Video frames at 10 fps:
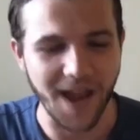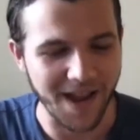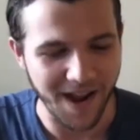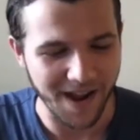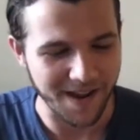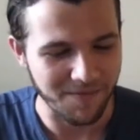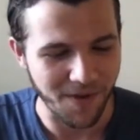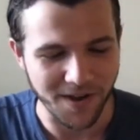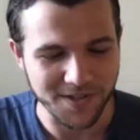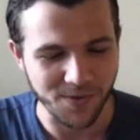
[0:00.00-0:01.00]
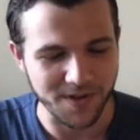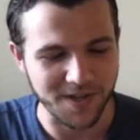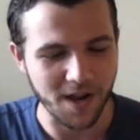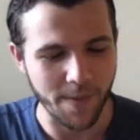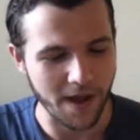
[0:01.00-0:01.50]
I, I also want to
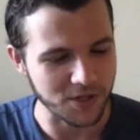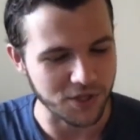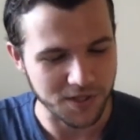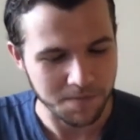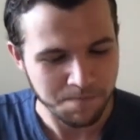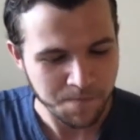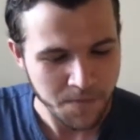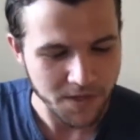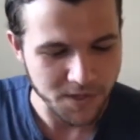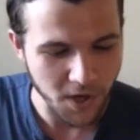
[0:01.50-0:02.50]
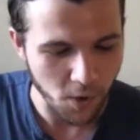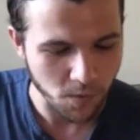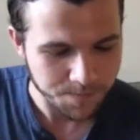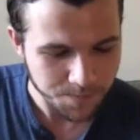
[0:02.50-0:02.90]
talk about is just so,